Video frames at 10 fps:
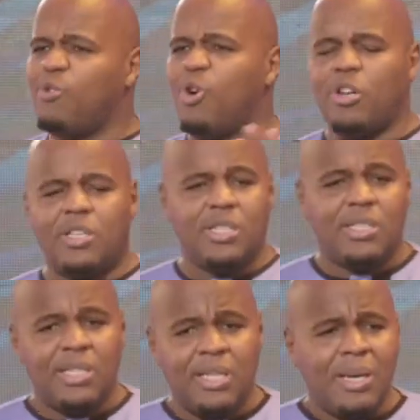God.
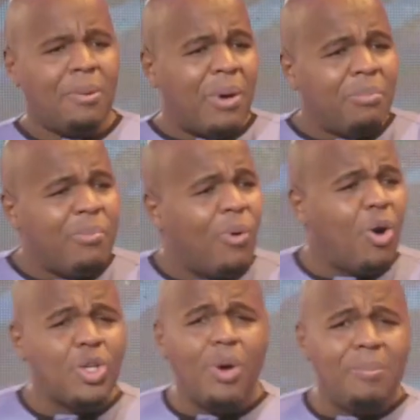But people
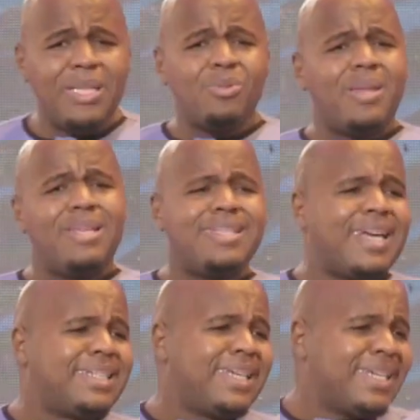got to a place where they
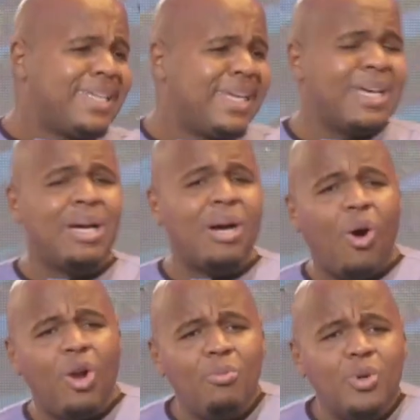started
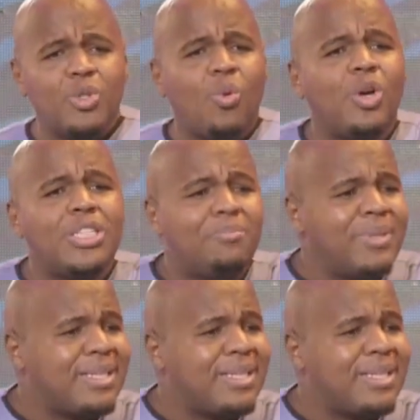almost worshiping